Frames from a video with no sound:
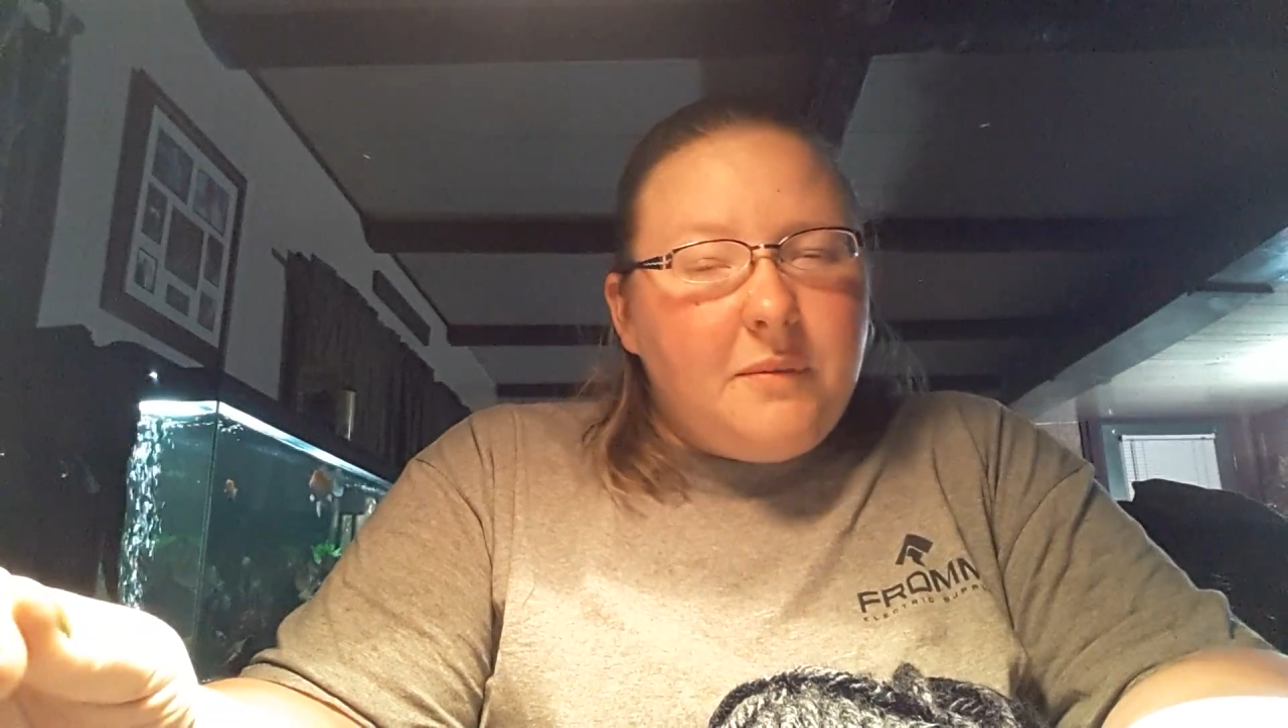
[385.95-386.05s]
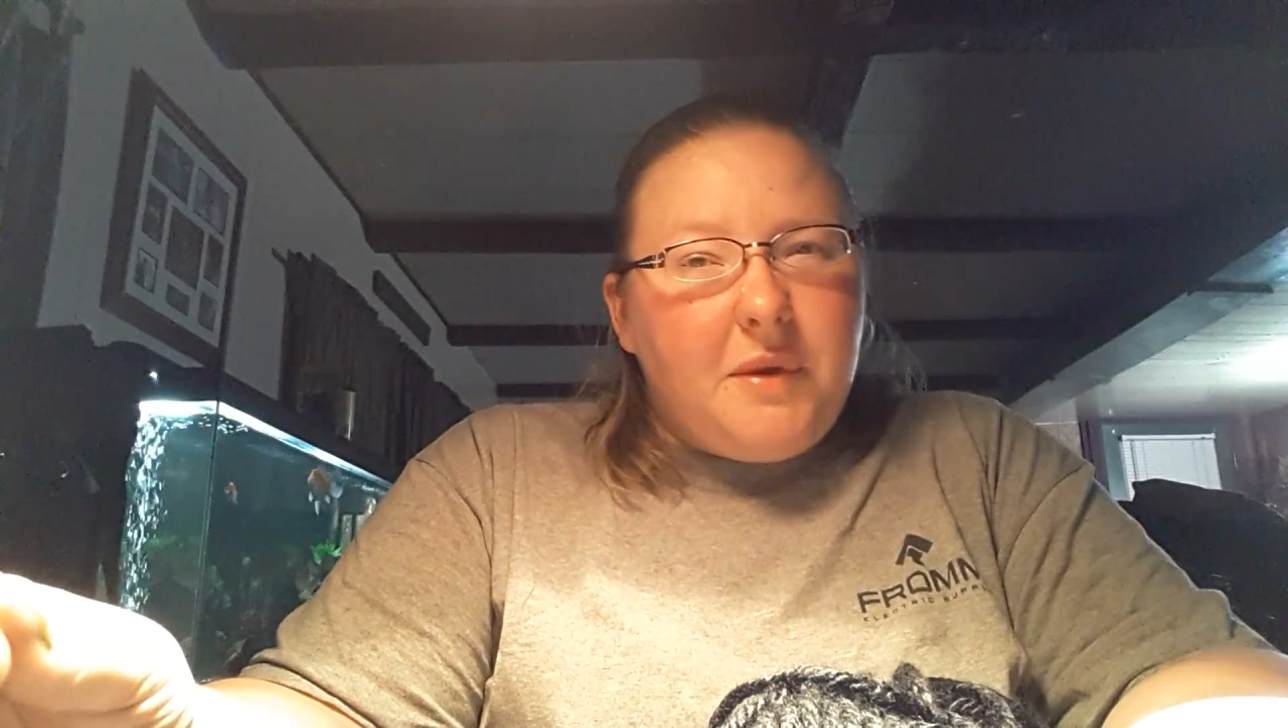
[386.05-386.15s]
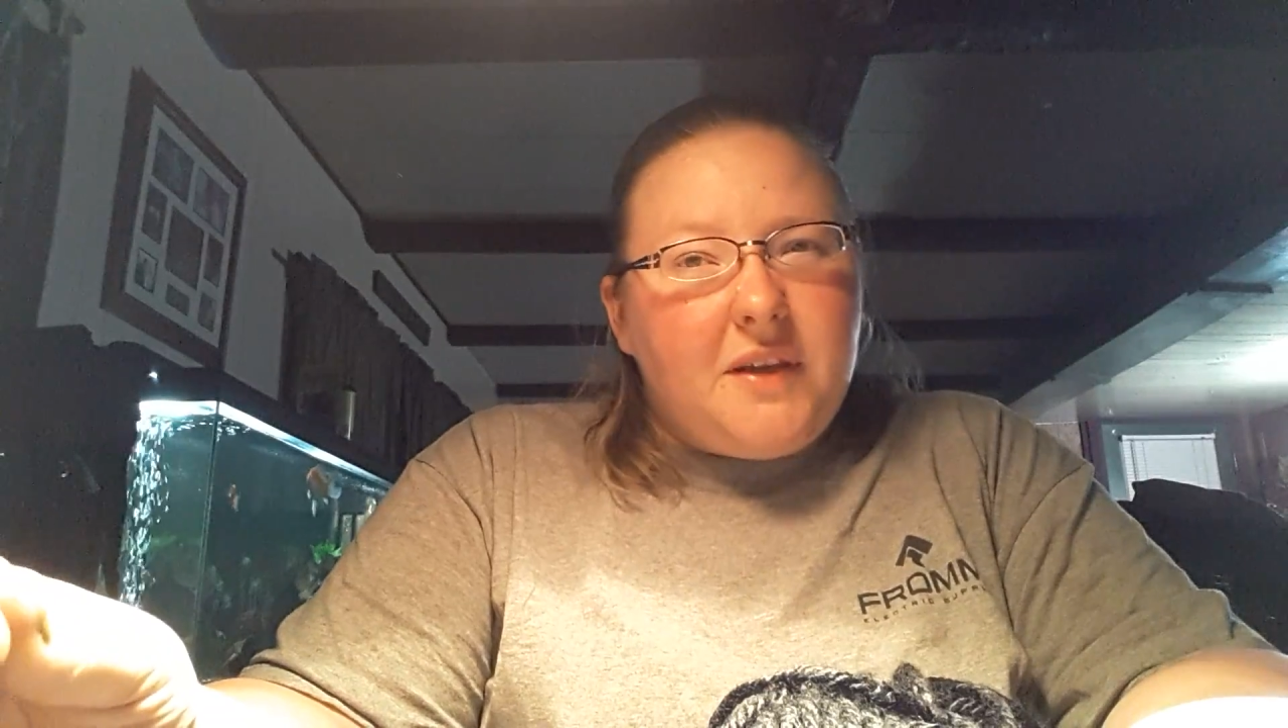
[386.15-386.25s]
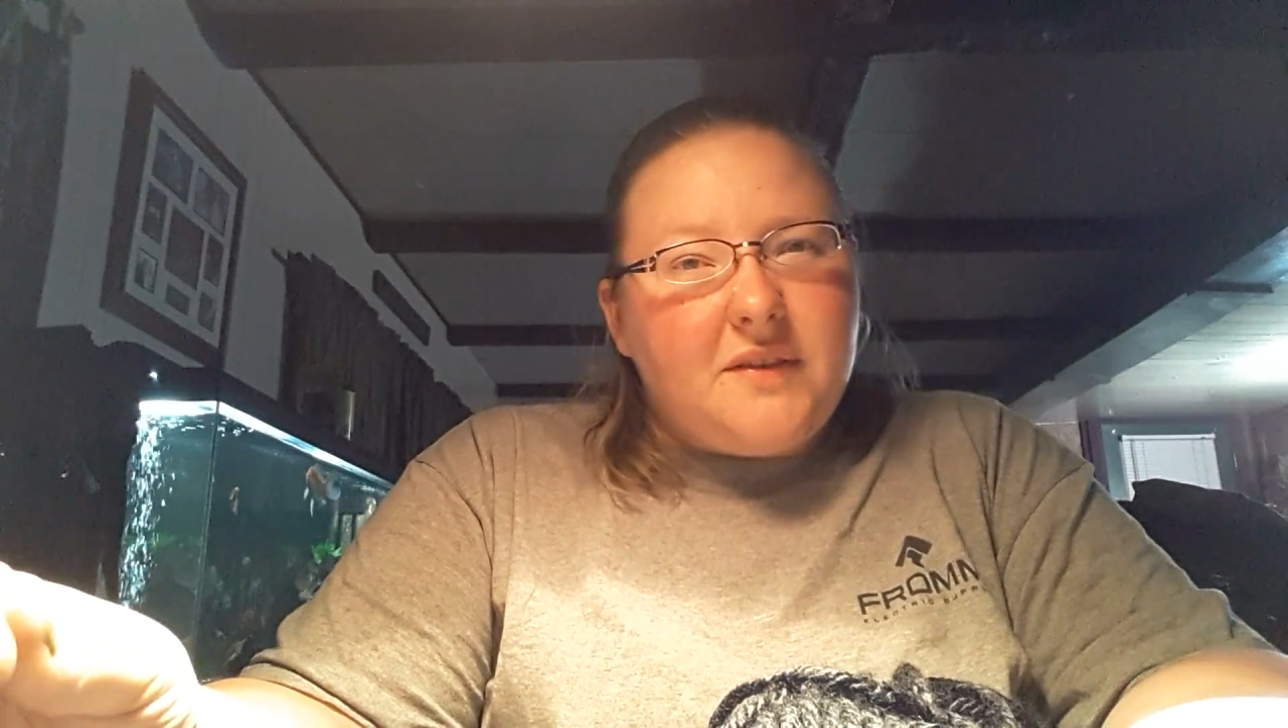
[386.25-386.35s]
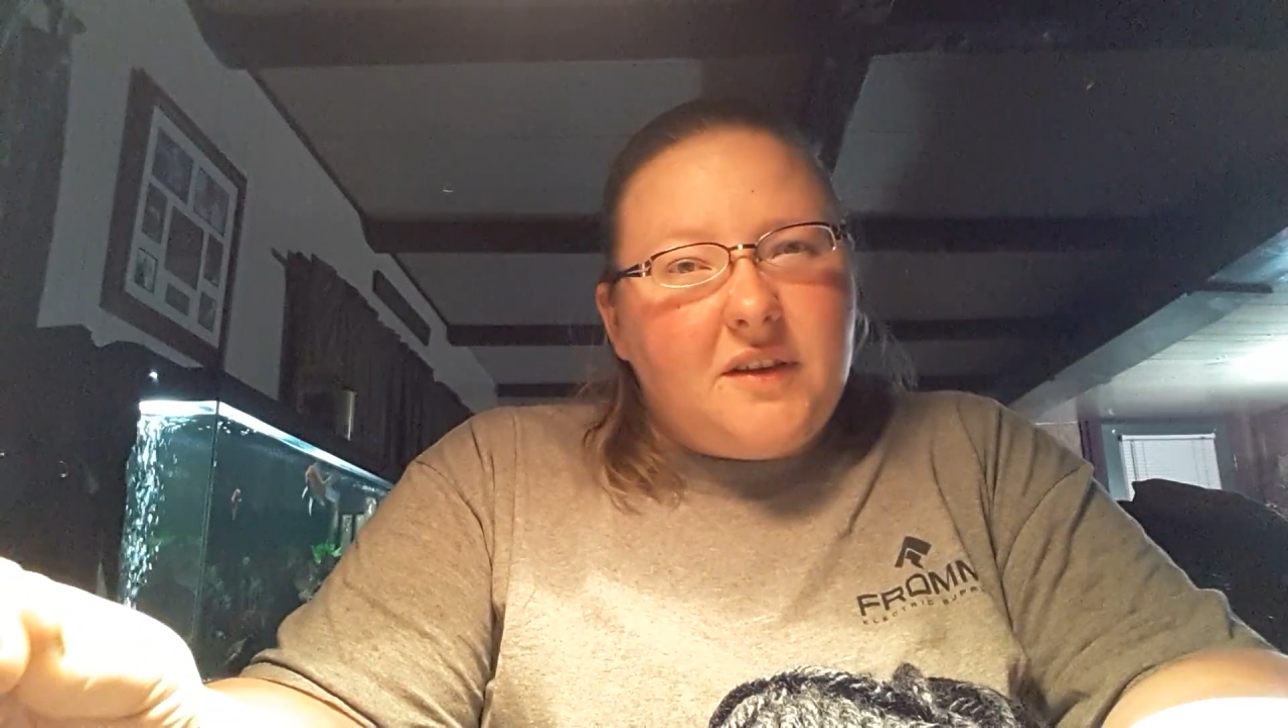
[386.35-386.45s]

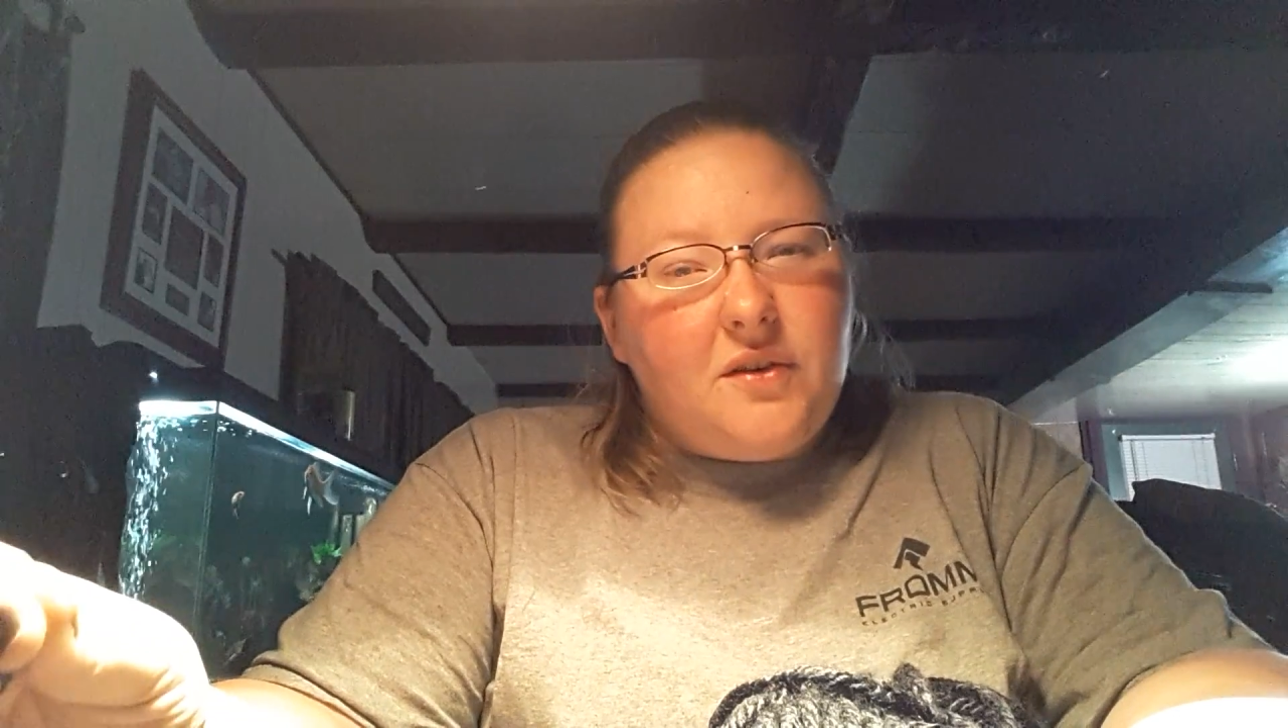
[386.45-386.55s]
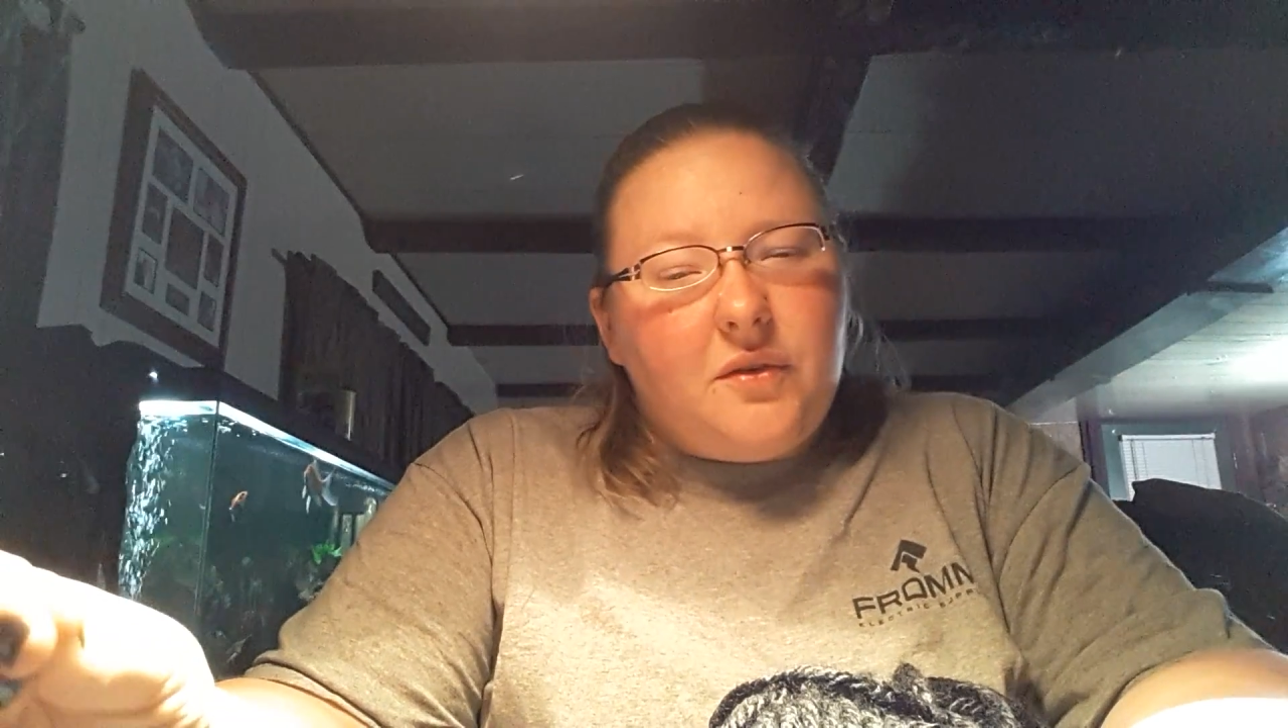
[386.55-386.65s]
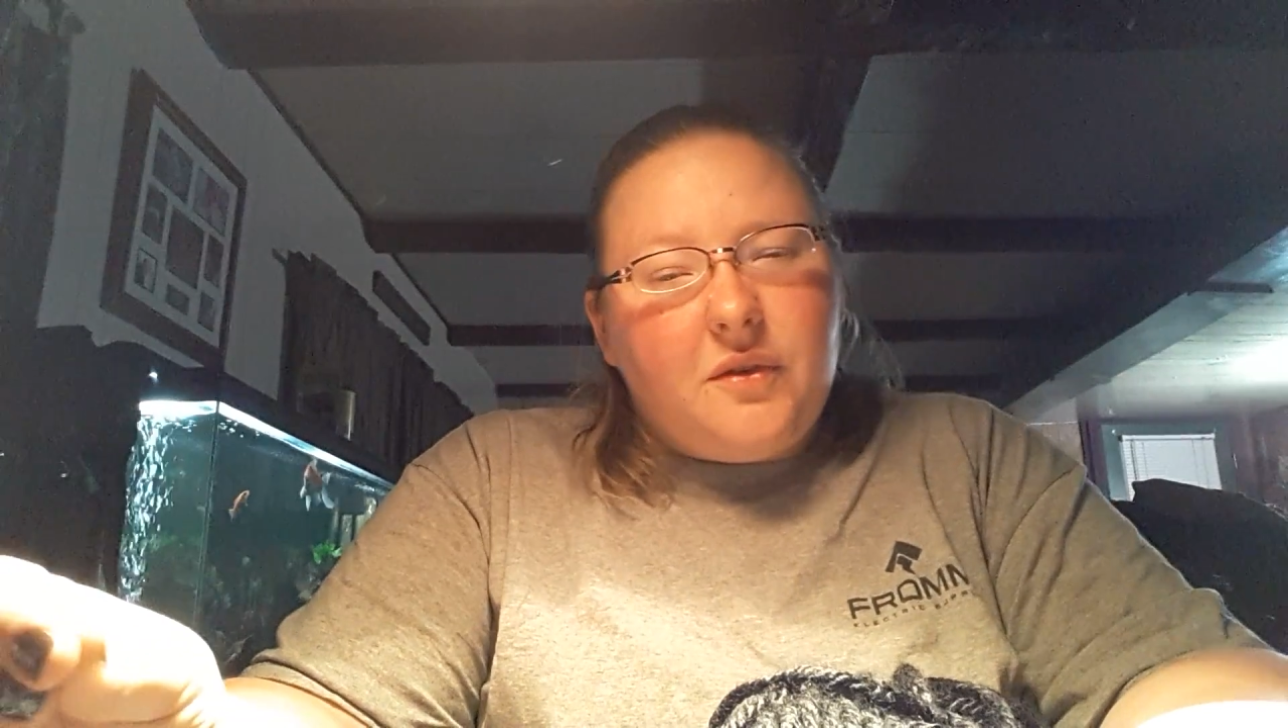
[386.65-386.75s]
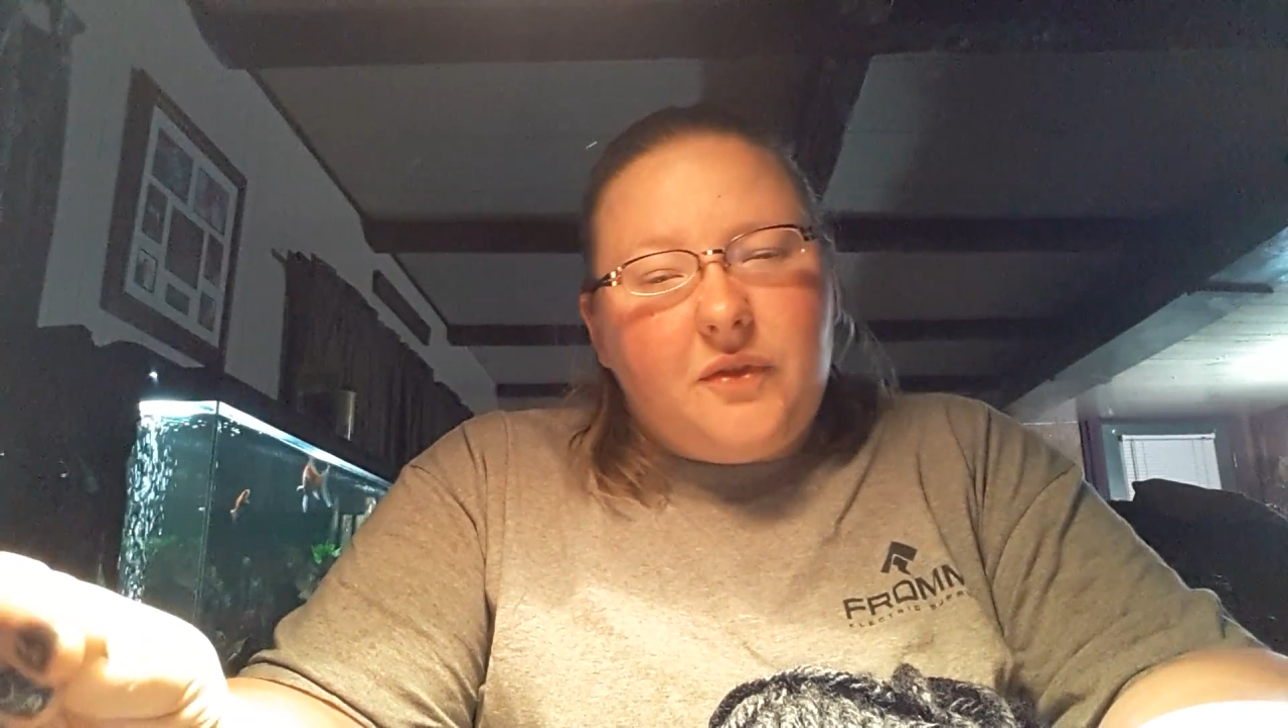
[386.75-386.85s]
Because I know